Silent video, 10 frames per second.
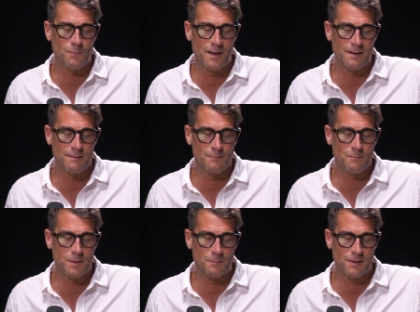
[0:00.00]
when
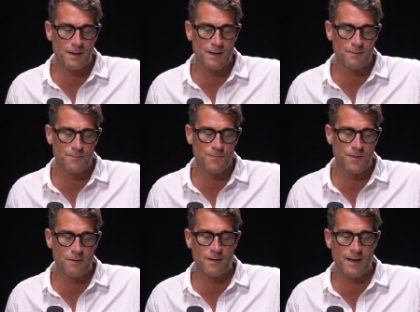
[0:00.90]
we were kind of
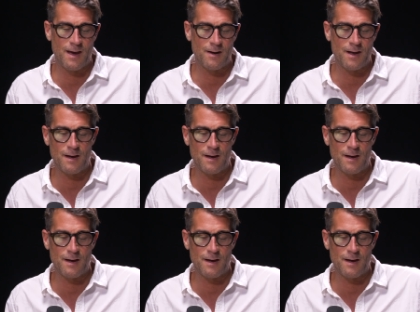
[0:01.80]
figuring out